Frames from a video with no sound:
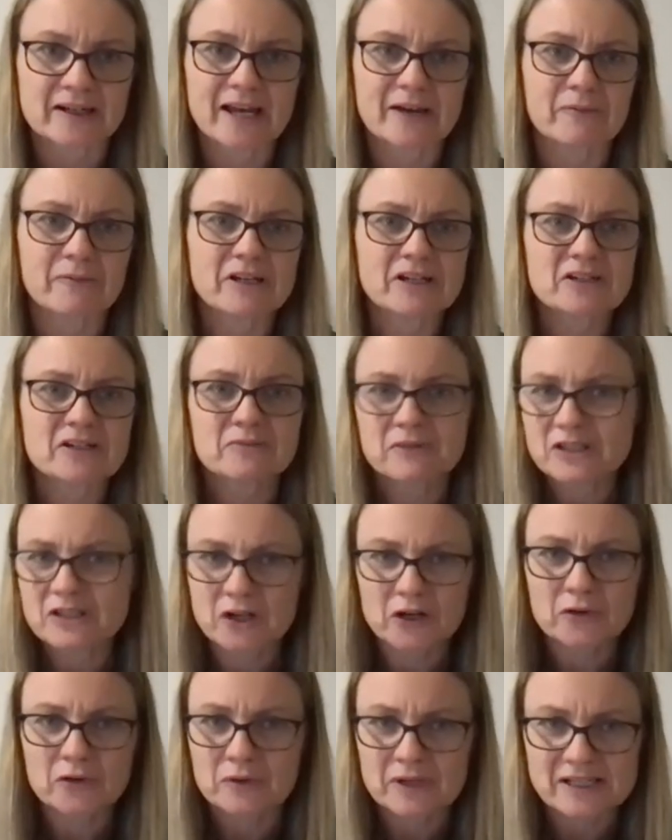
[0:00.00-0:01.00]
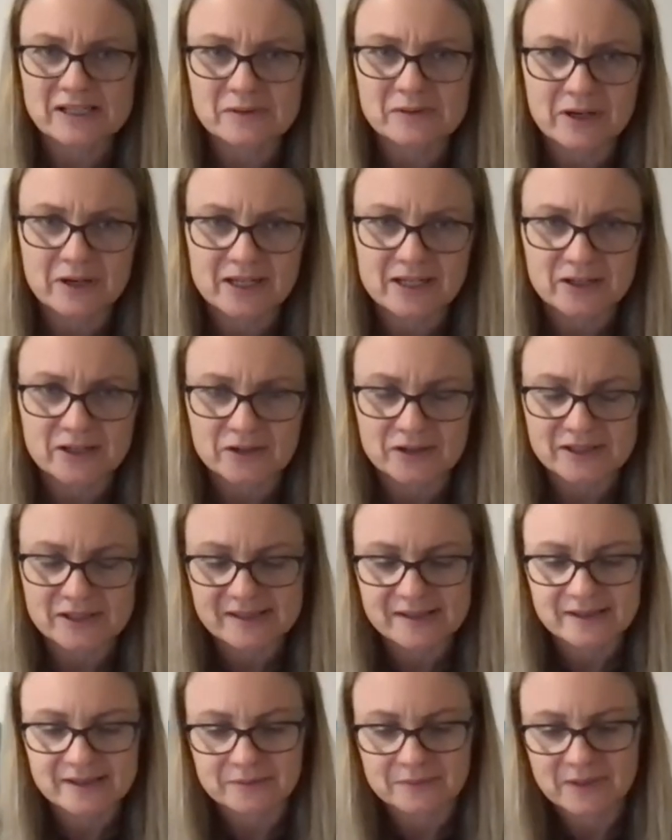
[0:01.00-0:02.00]
and we don't always
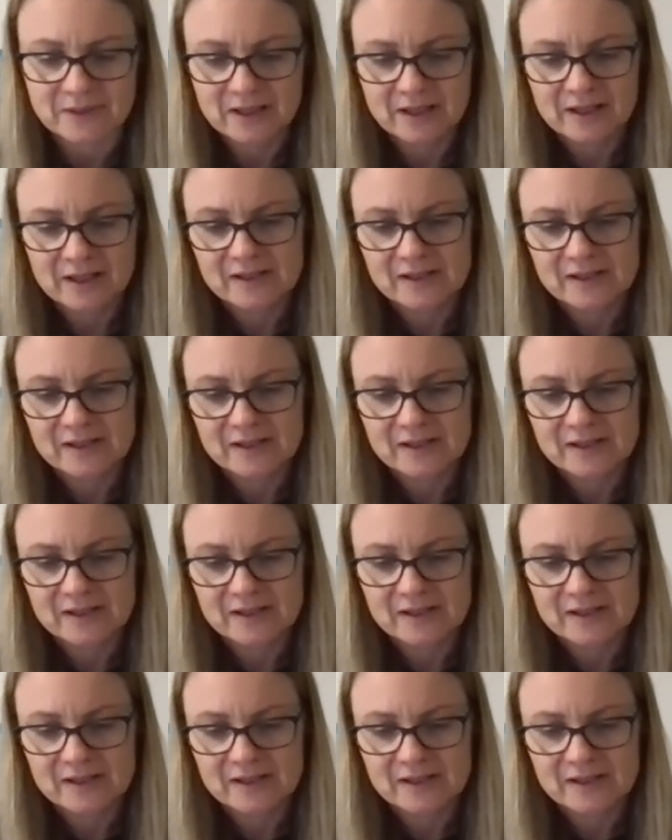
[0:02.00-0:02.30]
recognize them.